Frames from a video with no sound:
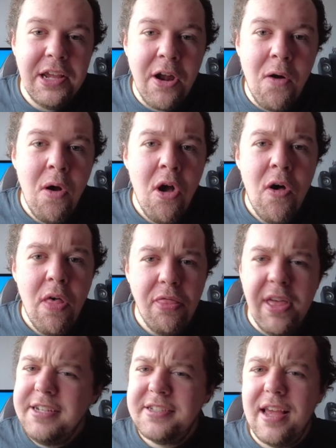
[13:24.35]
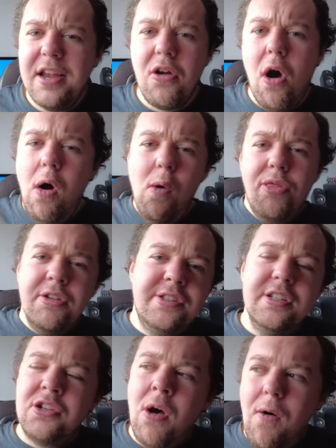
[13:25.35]
You know, they said, oh, there's
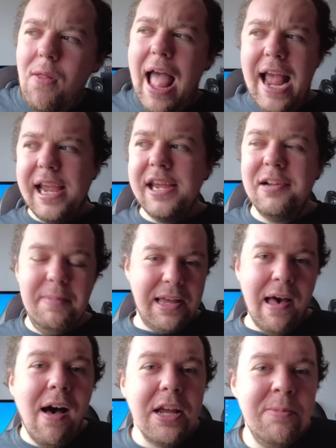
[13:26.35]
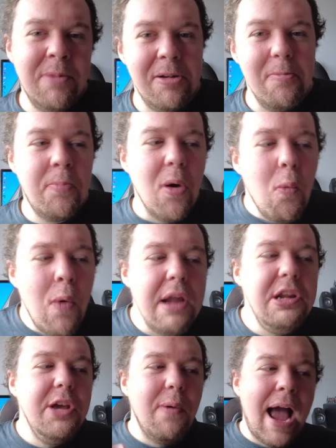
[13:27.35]
this whole economic argument, but
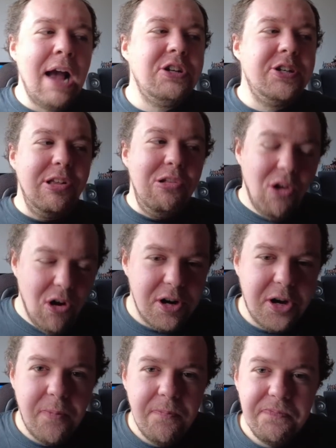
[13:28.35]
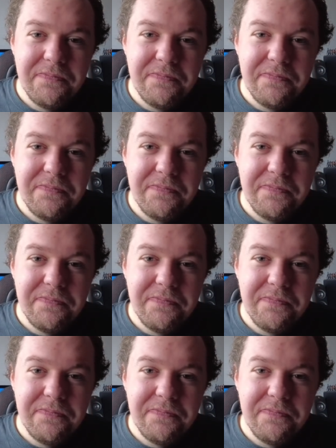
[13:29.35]
when you actually look